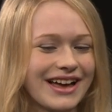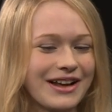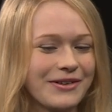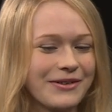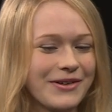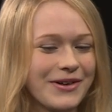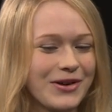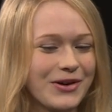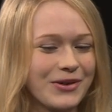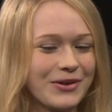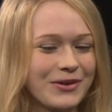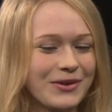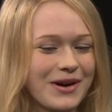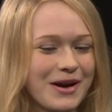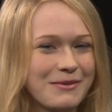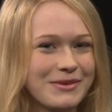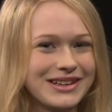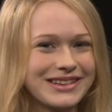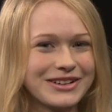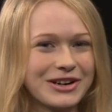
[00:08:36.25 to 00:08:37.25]
I don't know.
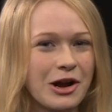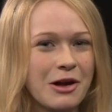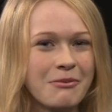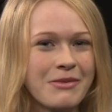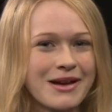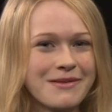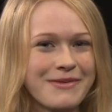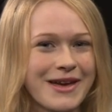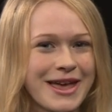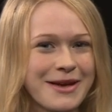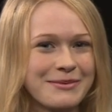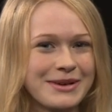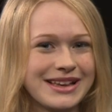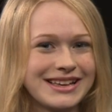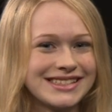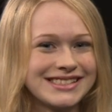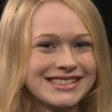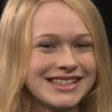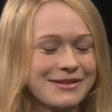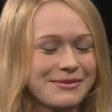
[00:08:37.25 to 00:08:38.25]
I mean, they're all my
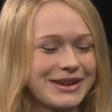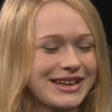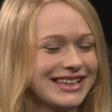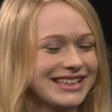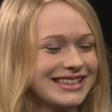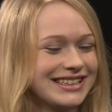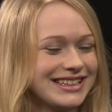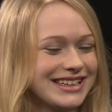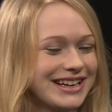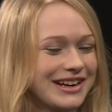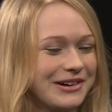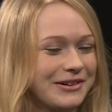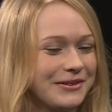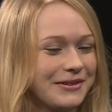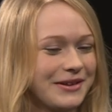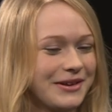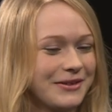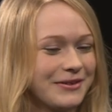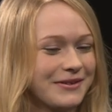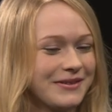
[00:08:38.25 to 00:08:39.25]
babies. I mean, you
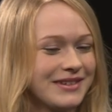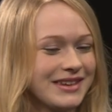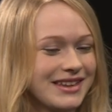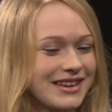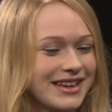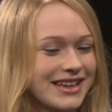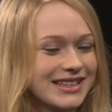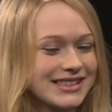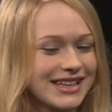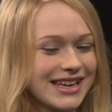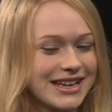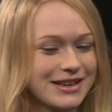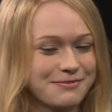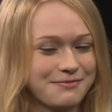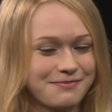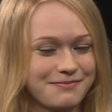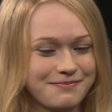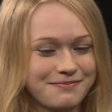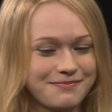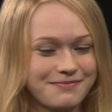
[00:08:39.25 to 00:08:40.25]
know, it's like
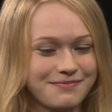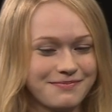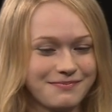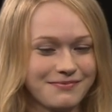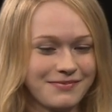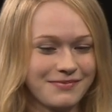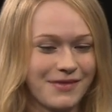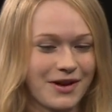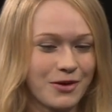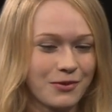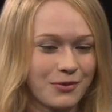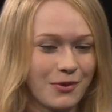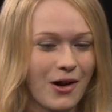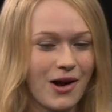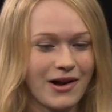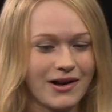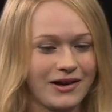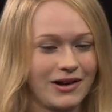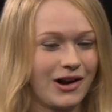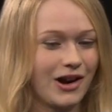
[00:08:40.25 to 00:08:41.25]
a
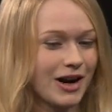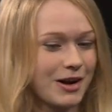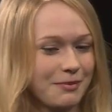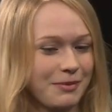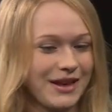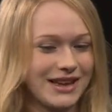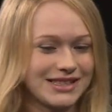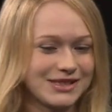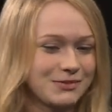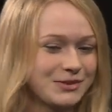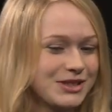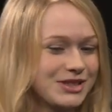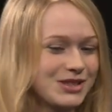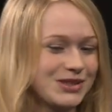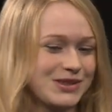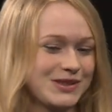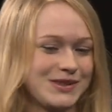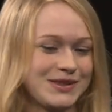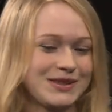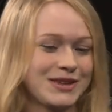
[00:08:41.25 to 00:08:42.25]
rock, a hard place, which
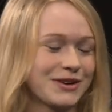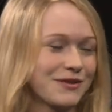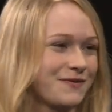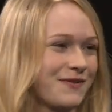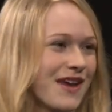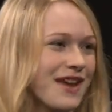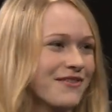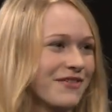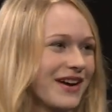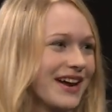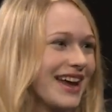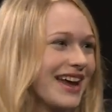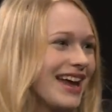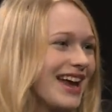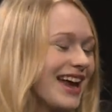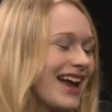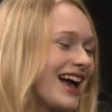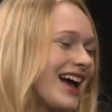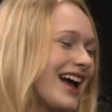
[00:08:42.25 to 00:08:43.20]
is your favorite.